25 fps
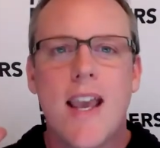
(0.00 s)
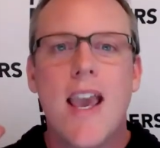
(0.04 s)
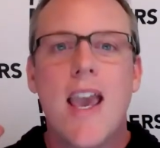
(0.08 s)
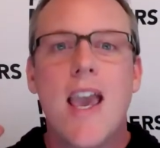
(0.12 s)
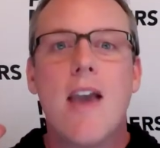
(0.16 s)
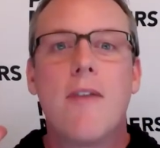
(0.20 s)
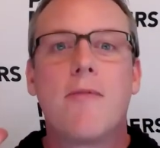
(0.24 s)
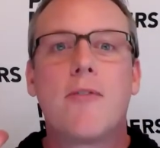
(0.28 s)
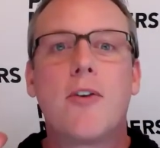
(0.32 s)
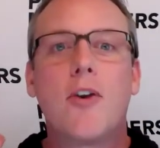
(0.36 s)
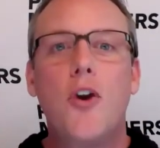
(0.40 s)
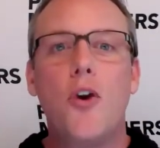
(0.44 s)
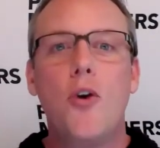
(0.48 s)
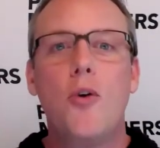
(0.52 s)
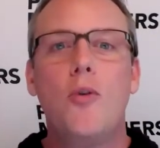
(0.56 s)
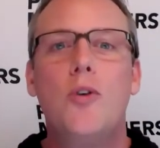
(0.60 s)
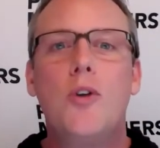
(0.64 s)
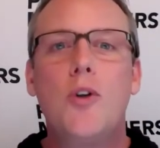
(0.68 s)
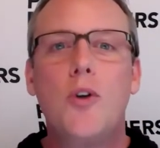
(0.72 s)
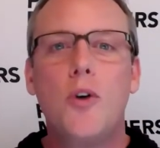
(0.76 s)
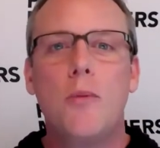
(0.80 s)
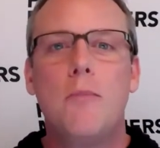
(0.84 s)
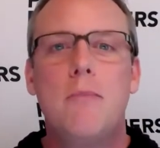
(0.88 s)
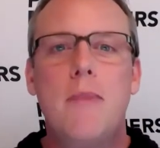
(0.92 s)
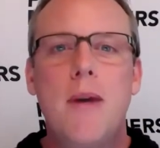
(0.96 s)
If you
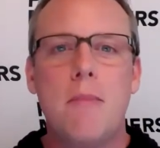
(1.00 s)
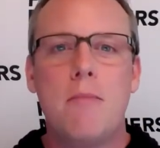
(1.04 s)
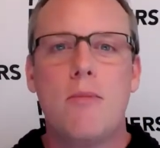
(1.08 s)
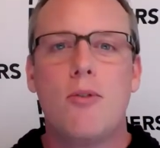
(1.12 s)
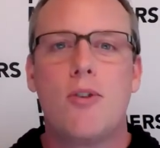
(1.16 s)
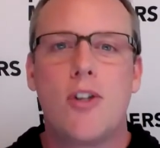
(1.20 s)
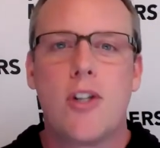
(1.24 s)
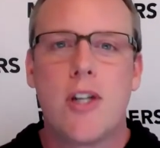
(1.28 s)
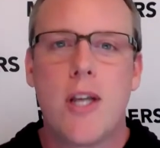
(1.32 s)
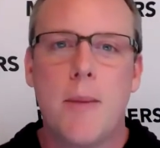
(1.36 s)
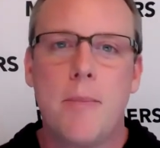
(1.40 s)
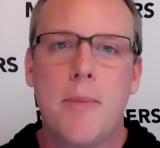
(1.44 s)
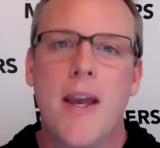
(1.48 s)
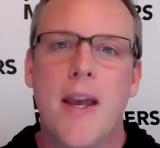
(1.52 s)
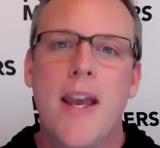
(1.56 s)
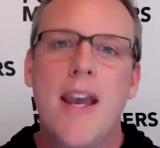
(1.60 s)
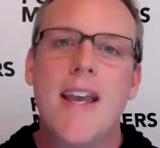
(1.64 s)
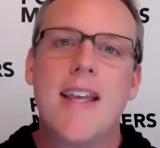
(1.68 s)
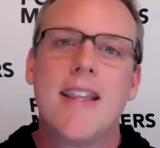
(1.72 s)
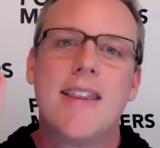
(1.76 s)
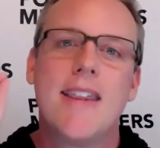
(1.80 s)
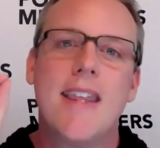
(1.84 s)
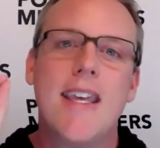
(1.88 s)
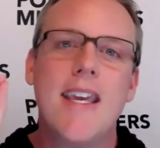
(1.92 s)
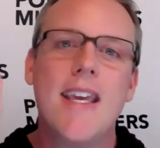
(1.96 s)
do membership,
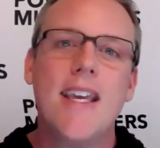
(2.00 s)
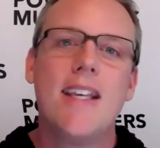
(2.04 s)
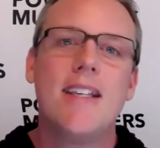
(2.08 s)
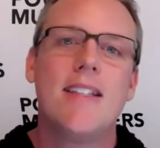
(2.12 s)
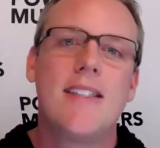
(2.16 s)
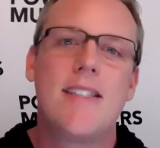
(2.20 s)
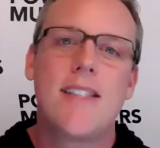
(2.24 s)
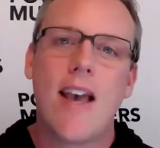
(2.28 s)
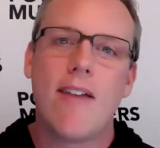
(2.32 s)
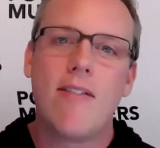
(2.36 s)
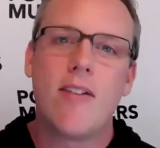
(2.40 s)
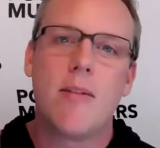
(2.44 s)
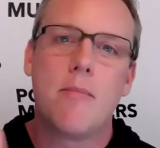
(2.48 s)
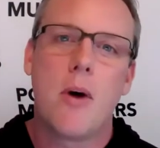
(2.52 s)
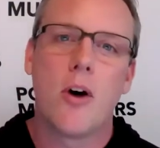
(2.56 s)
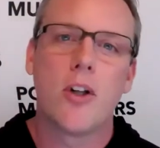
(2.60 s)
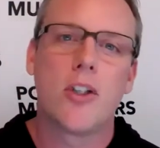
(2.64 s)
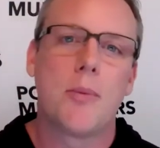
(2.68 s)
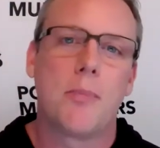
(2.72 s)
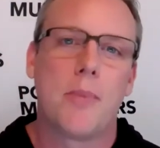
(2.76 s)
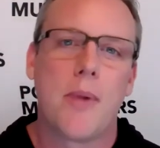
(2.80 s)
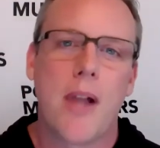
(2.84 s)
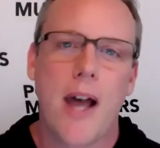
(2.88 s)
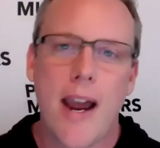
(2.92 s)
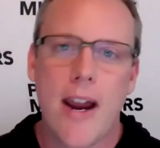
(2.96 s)
these 7
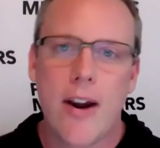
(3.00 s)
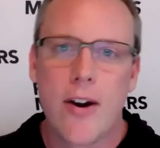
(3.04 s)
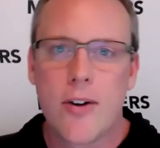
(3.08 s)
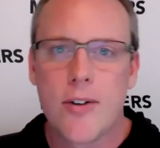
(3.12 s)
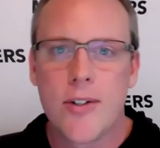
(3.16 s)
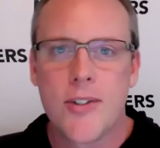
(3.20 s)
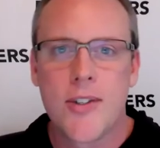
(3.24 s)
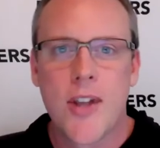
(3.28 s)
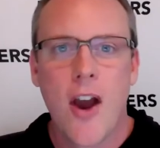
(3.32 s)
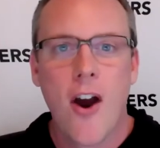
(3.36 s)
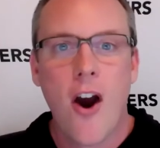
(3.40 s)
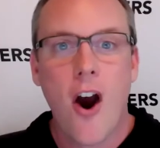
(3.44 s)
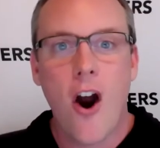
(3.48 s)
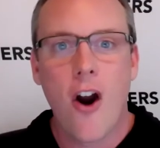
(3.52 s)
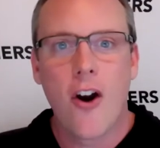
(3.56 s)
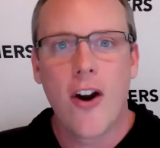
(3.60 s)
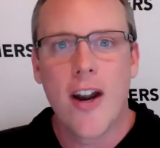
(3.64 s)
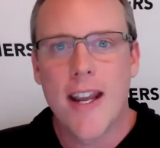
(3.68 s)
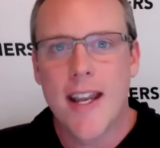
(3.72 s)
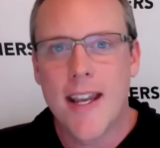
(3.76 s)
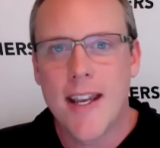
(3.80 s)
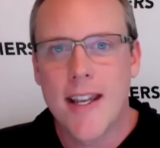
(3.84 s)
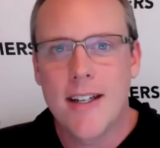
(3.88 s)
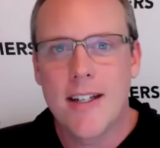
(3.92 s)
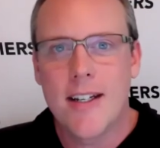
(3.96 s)
multipliers are
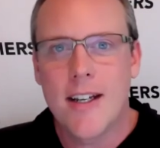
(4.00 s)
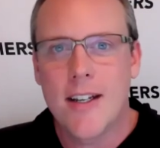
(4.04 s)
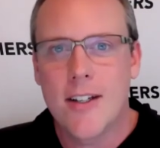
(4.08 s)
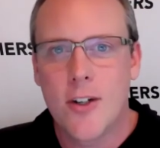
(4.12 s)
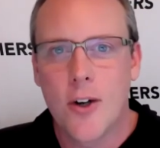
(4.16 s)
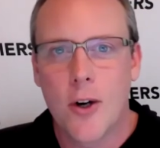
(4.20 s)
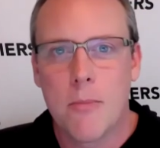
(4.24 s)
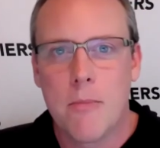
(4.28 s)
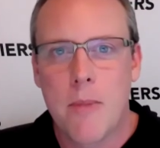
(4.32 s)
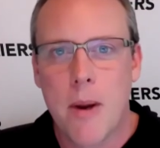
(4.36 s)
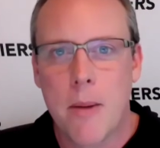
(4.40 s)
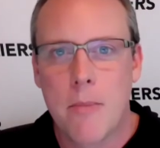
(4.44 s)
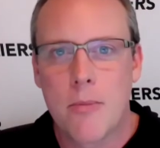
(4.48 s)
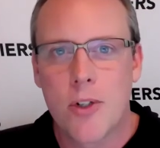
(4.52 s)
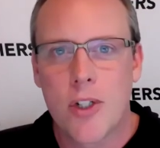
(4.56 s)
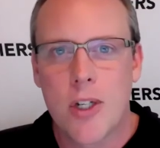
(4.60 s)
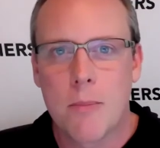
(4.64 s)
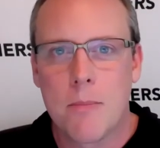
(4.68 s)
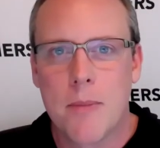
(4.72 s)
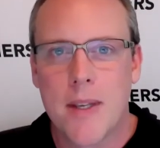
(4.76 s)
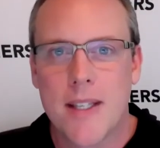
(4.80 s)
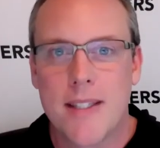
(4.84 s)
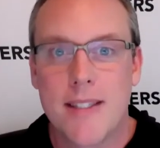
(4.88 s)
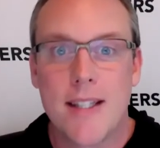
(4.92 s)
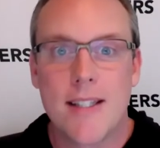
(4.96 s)
in your membership
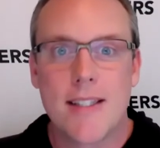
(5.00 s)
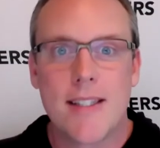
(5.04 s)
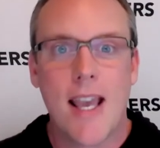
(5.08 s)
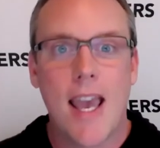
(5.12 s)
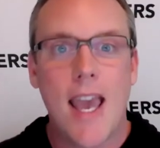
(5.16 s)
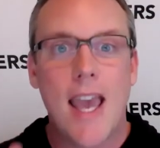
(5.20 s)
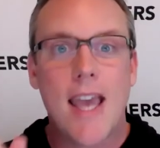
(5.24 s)
business.